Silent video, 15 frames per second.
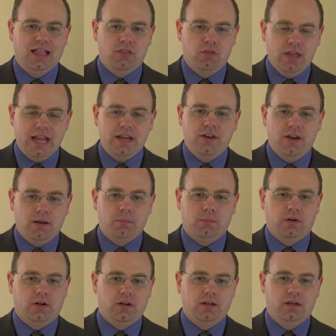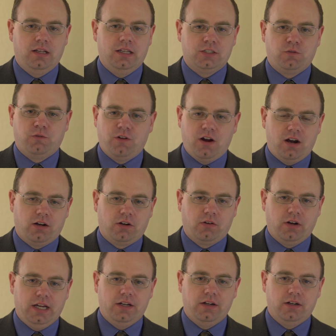That number is far
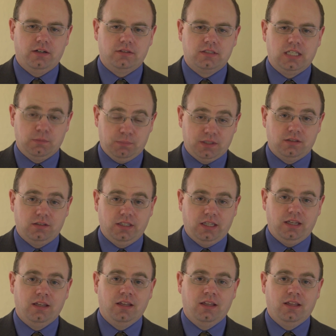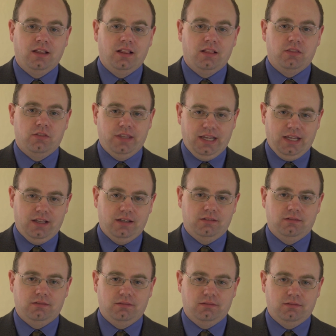greater typically
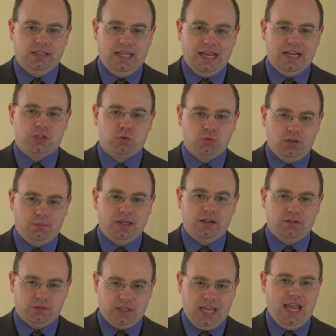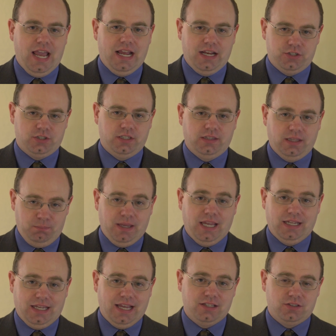than the actual amount of cash that the
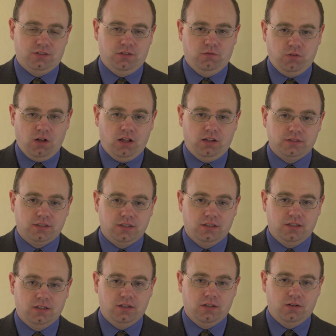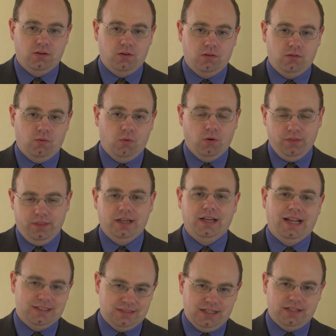bank has in the vault or that it
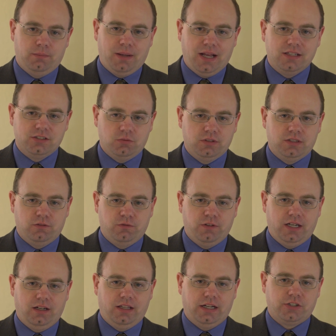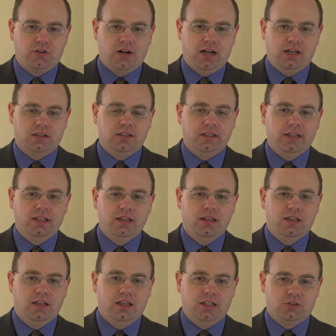has on deposit with the Fed electronically.
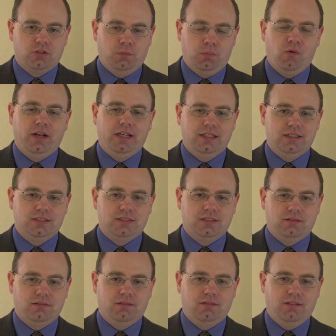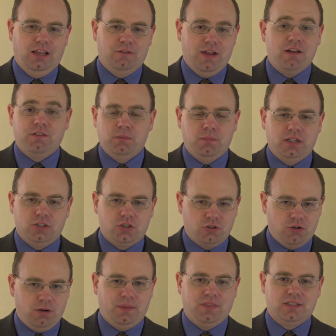And so the point is, if everybody
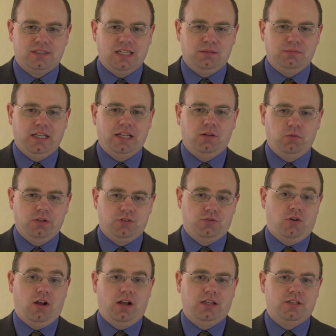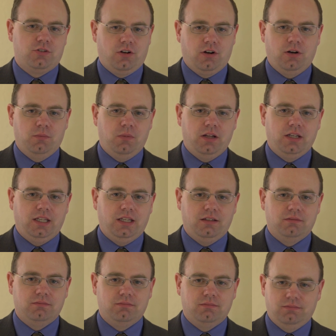showed up on the same day to withdraw his or her
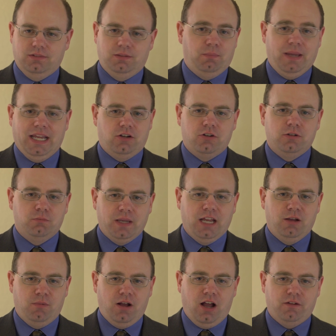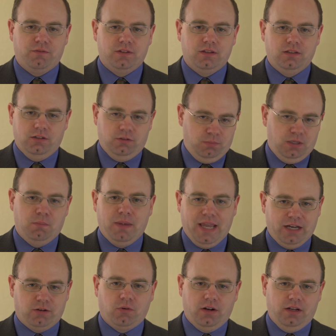money, the bank couldn't pay them off, and there'd be a
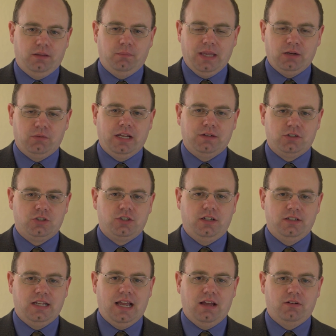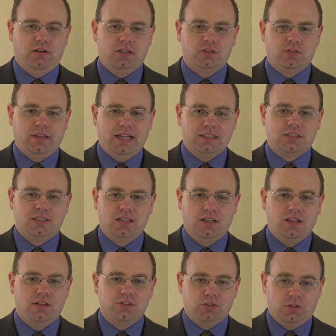bank run, and the bank would have to shut down, right? So
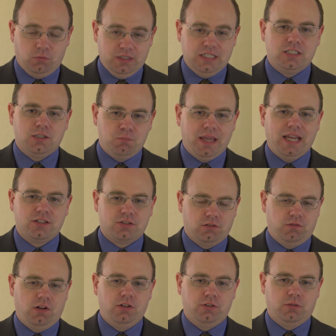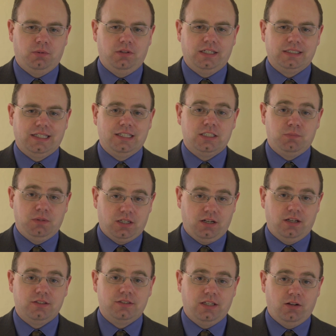the reason banks are vulnerable like that is
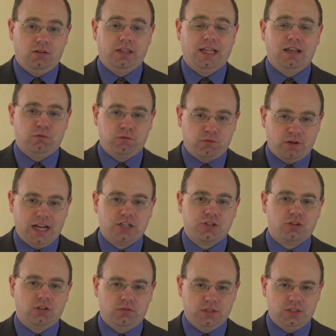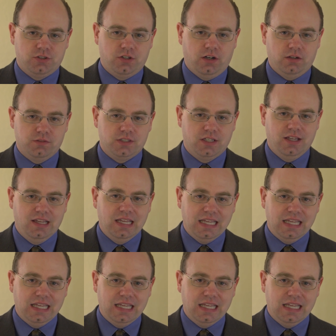because they only have fractional reserves.